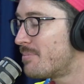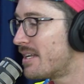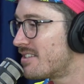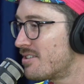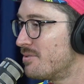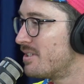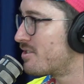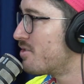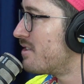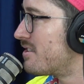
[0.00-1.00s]
But it's good.
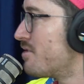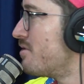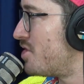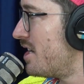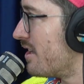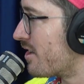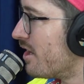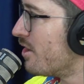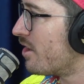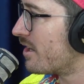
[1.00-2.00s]
It's good shit. Like, I
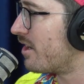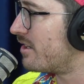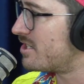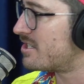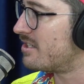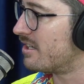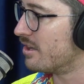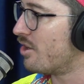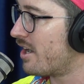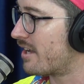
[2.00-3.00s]

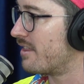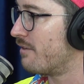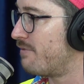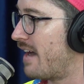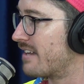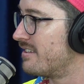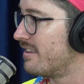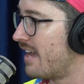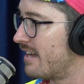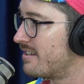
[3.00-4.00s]
like the fact
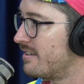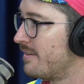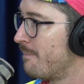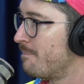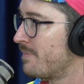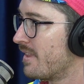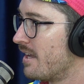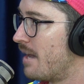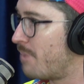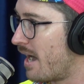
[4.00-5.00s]
that
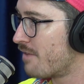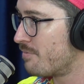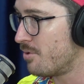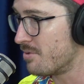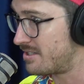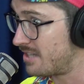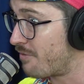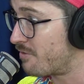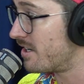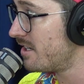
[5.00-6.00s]
apart from all the
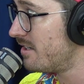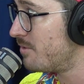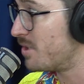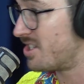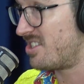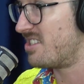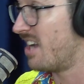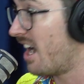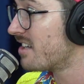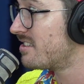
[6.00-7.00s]
suffering, which
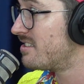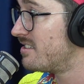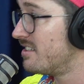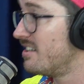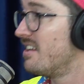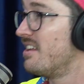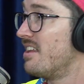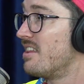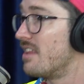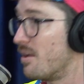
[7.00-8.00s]
sucks,
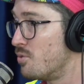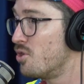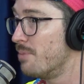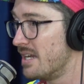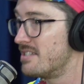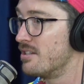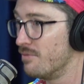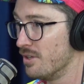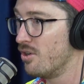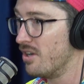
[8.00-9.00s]
there will be
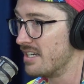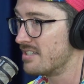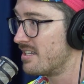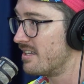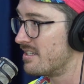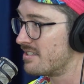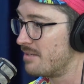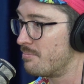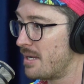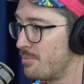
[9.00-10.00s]
silver linings to this,
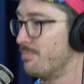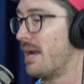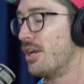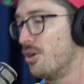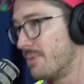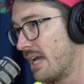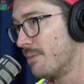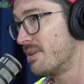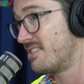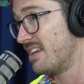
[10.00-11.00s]
and people may not be
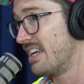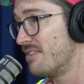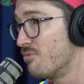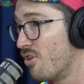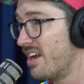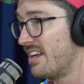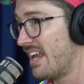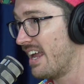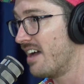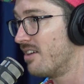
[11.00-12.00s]
able to see it right
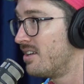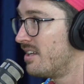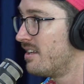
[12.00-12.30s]
now.